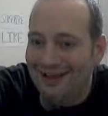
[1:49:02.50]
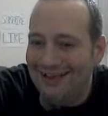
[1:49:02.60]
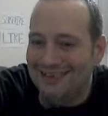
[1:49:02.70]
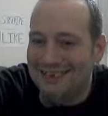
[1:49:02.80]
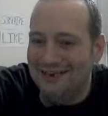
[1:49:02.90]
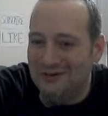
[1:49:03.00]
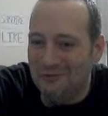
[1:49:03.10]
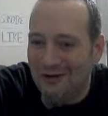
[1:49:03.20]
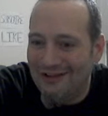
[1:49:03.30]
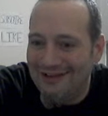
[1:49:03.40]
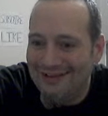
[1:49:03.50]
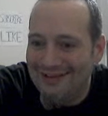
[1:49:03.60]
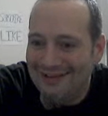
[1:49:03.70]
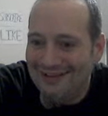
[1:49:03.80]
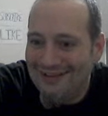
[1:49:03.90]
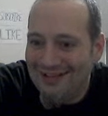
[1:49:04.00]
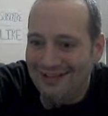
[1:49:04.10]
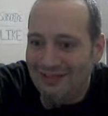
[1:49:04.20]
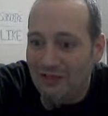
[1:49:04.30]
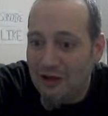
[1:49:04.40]
Seeing your wallet.
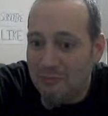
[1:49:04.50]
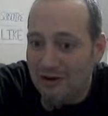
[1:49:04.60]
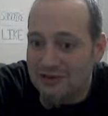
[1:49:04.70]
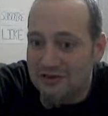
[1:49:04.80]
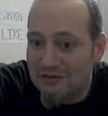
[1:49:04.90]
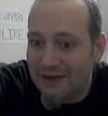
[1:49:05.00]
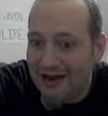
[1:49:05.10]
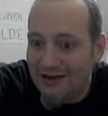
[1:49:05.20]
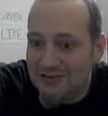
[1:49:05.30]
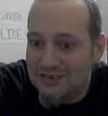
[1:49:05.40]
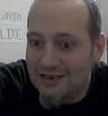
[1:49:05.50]
Lockbox under my house.